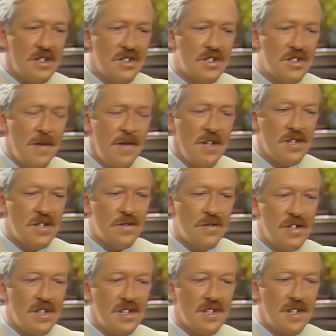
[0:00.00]
Some of the
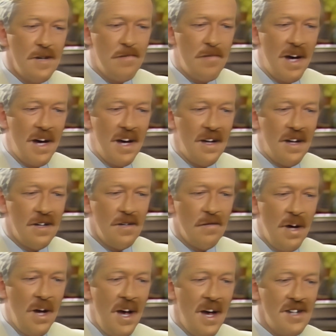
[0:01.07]
stories are so bad that
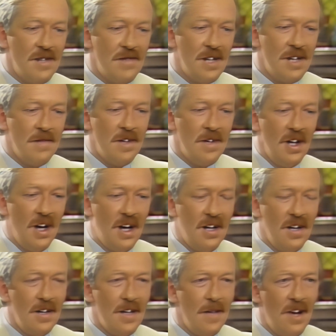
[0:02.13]
when I actually read them, I
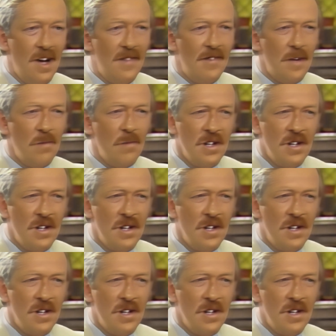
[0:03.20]
curled up laughing.